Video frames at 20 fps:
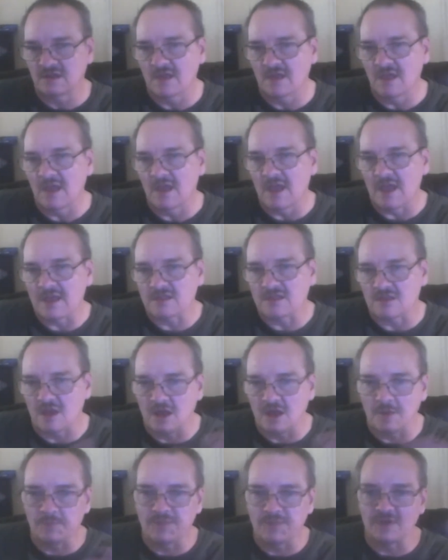and
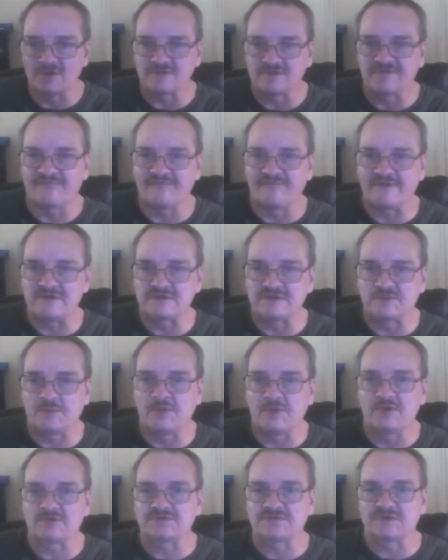upload it to
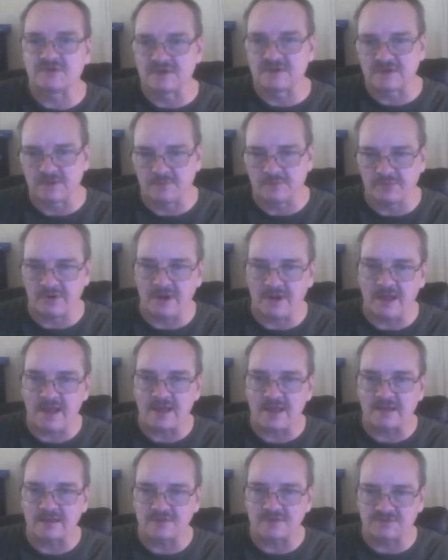Facebook so they can
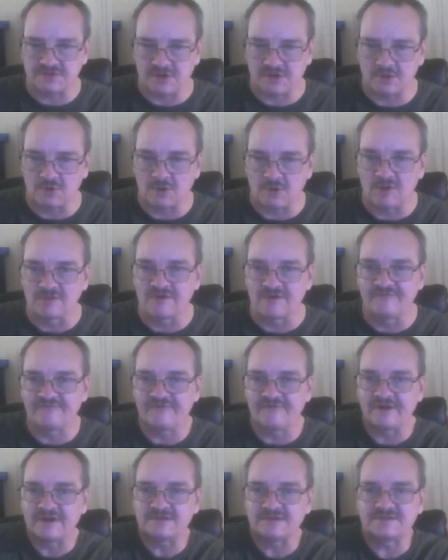brag and show all their
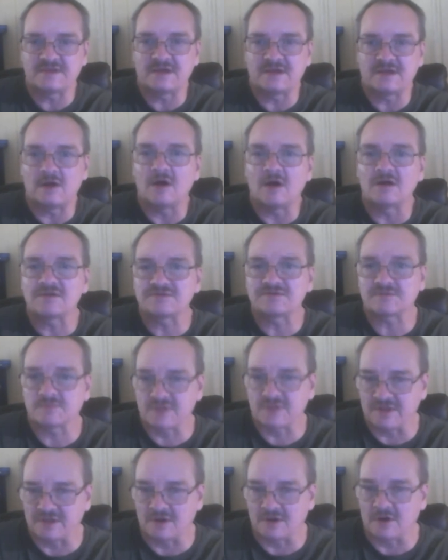friends how awesome
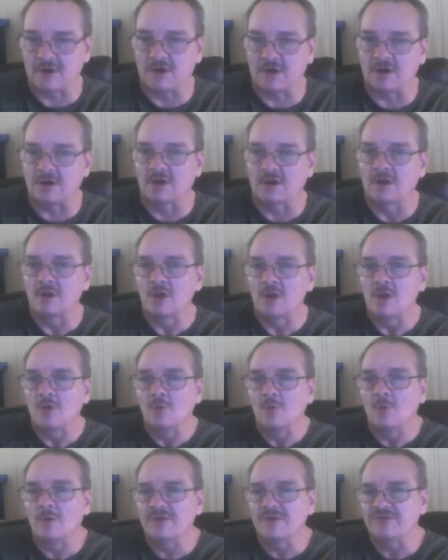they are
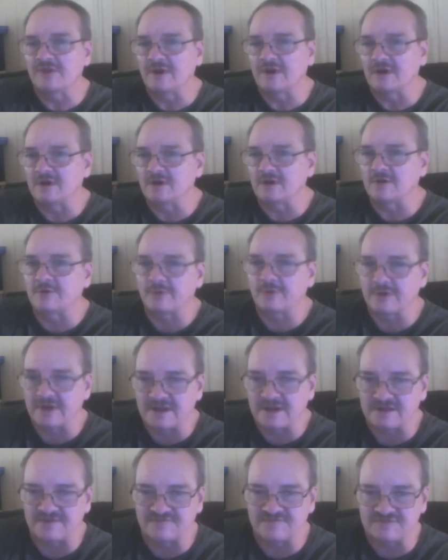with their
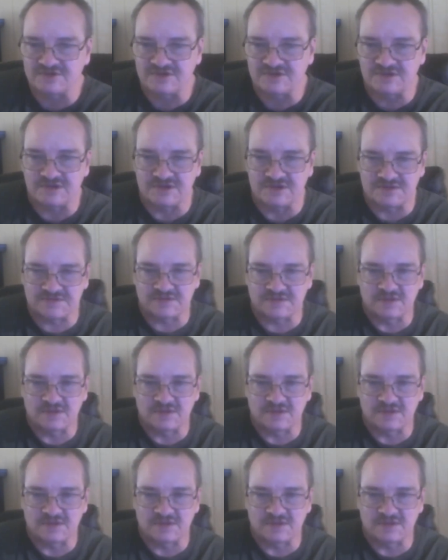creative genius.